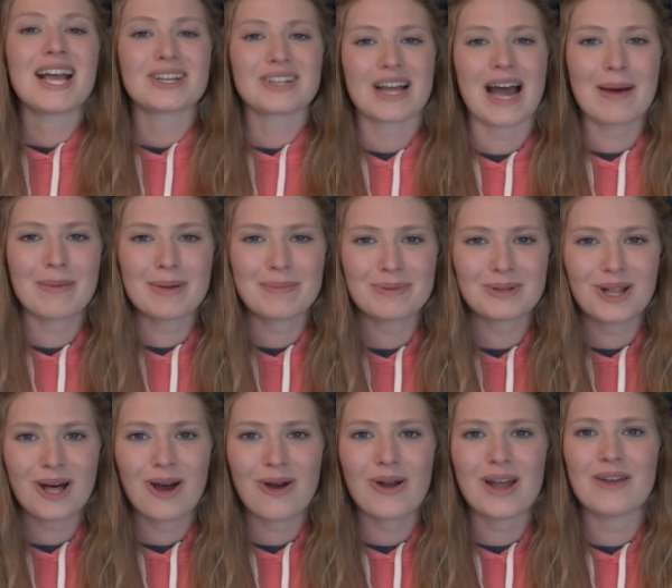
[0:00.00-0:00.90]
Comment
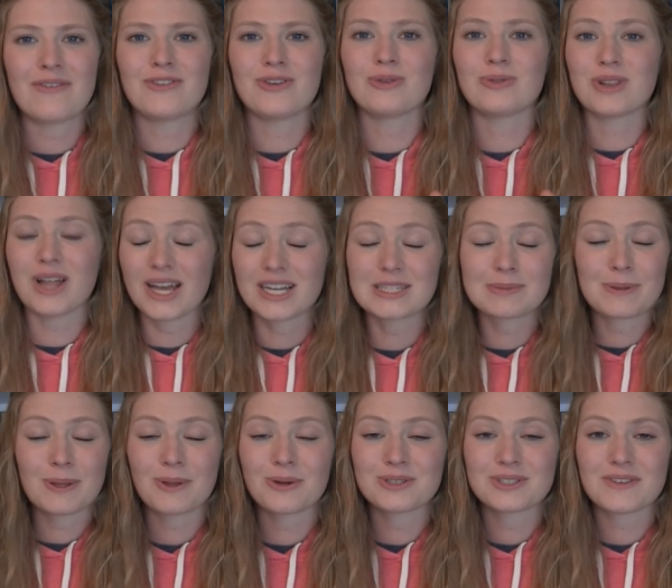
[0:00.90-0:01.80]
below if you liked
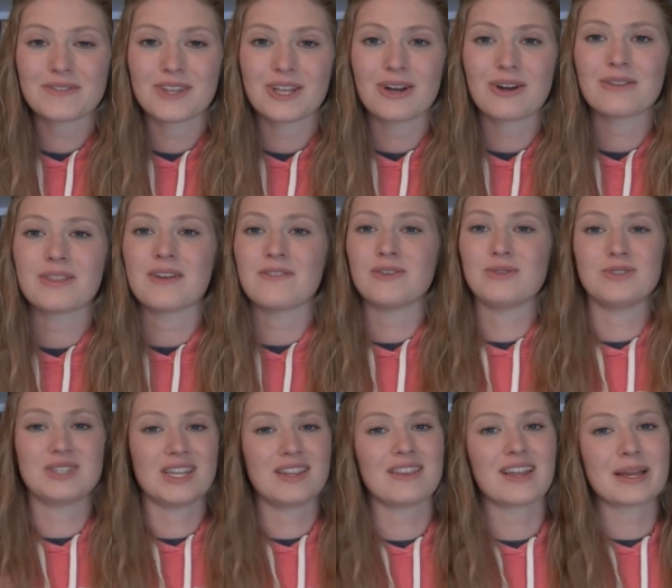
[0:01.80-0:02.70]
Pillars of the Earth. If you
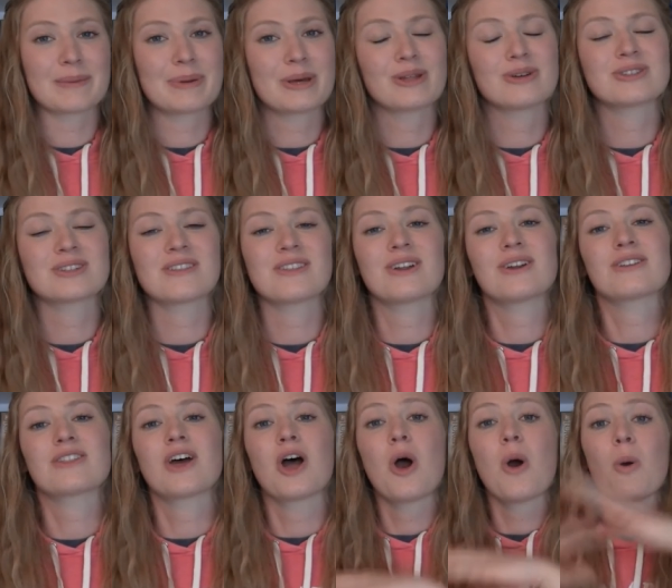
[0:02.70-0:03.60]
didn't like Pillars of the
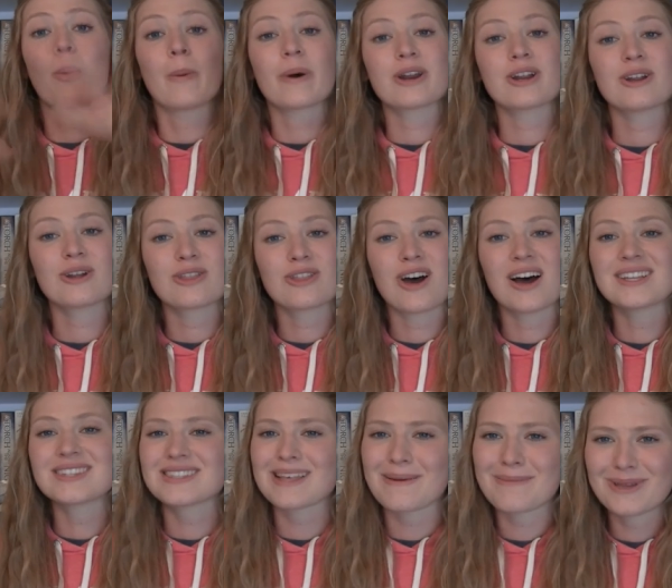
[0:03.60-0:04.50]
Earth, what are your
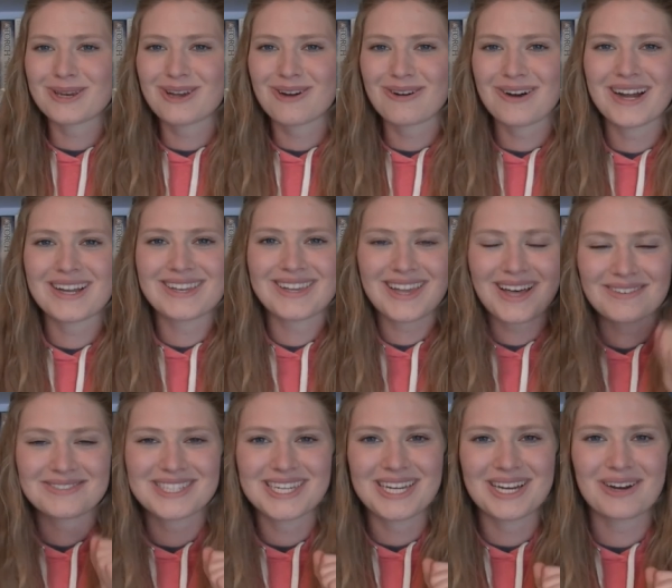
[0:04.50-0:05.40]
thoughts? Let me know. I'd
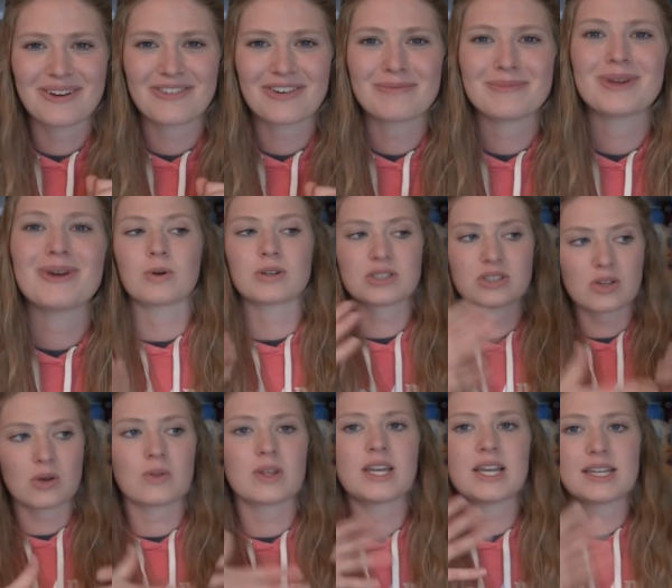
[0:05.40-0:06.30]
love to hear from you. We're
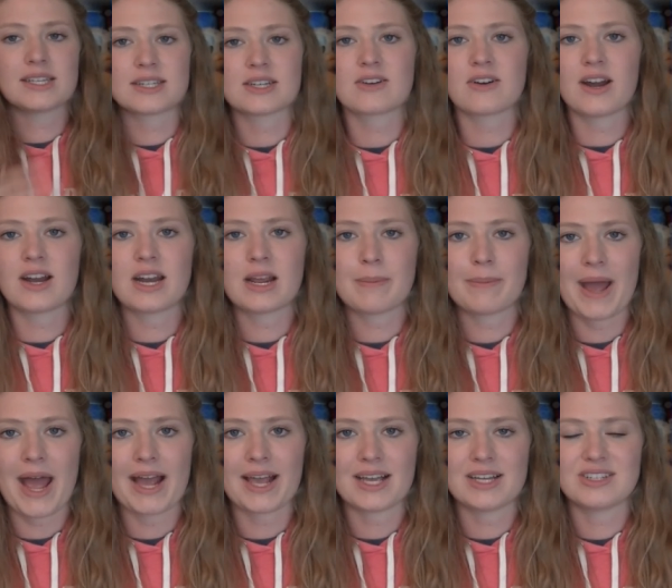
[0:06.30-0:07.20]
slowly integrating
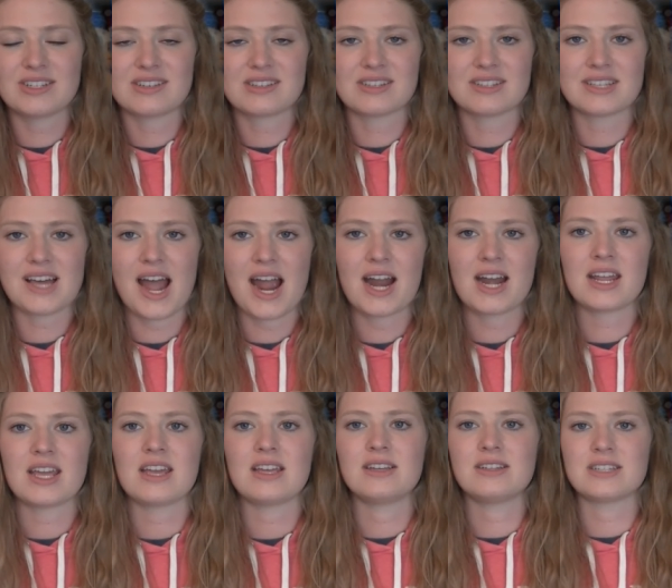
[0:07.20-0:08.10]
back into
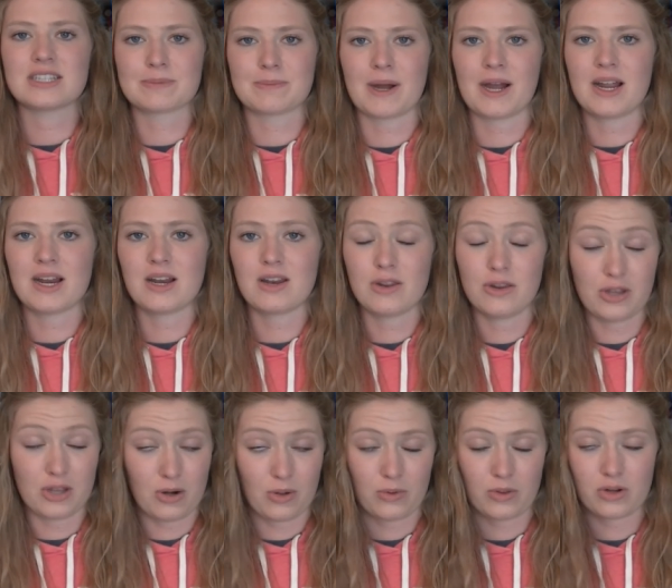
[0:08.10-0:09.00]
society despite,
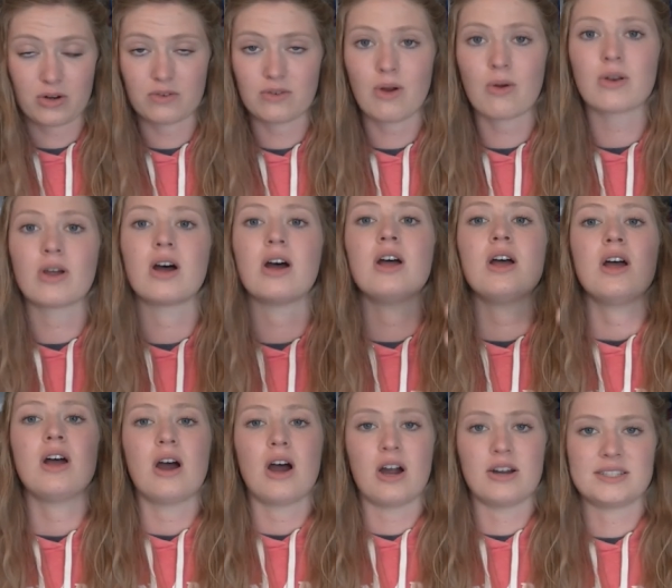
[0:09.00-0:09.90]
you know, the corona.
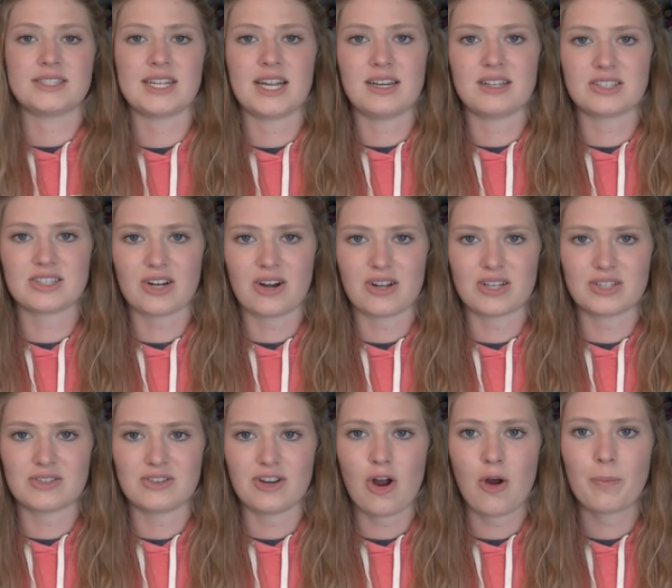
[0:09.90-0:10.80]
Our state is starting
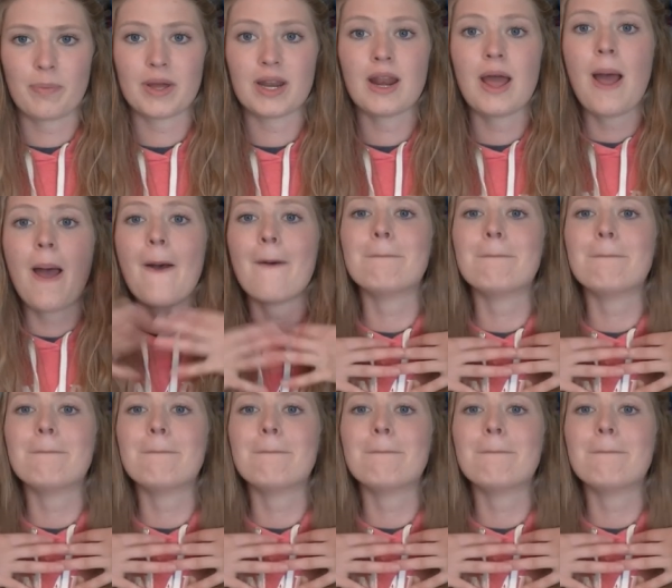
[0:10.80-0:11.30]
to reopen.